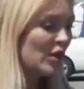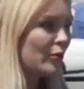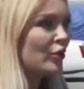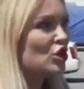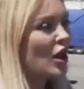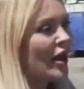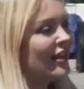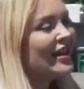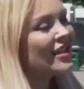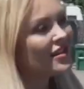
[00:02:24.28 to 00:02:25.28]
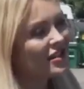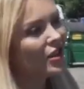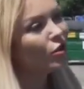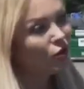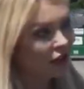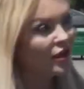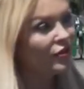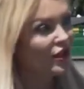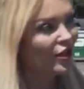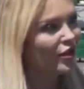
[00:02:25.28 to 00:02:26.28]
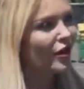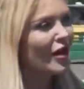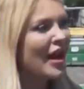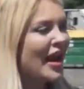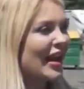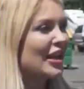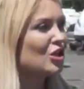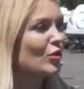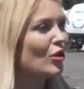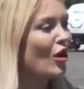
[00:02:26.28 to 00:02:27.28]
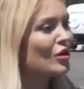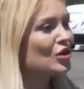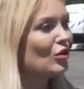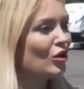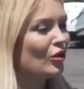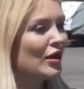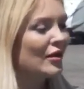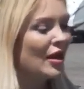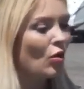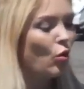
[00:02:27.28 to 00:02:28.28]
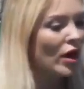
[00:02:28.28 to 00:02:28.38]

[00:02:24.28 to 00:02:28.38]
people, John, still live here. And we're also learning that